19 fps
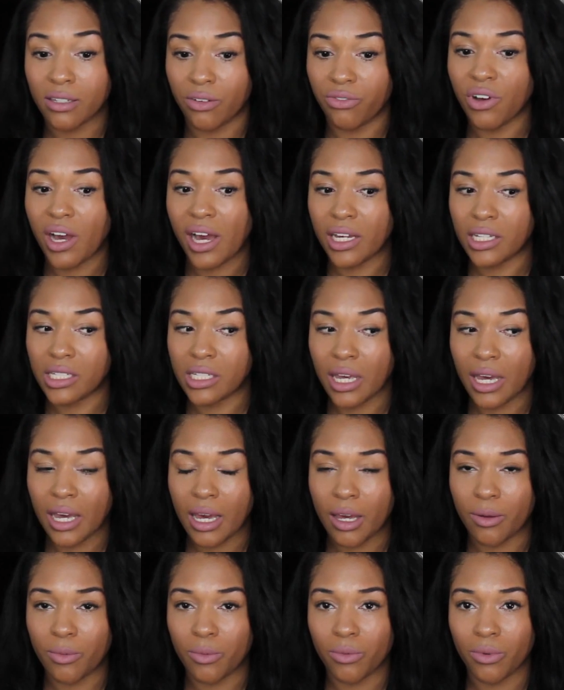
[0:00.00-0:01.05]
to find
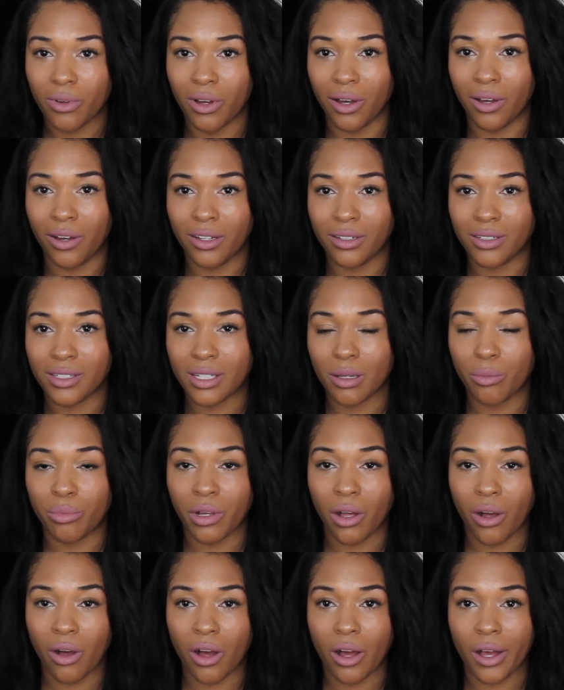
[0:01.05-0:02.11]
time to
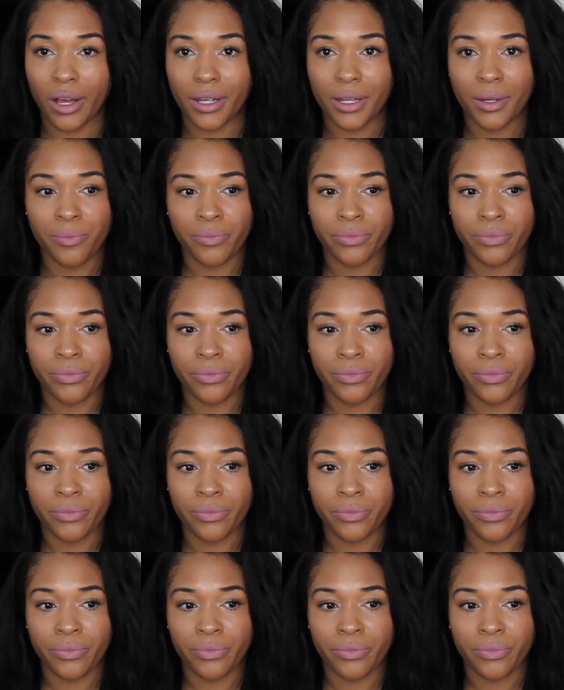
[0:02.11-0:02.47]
blog,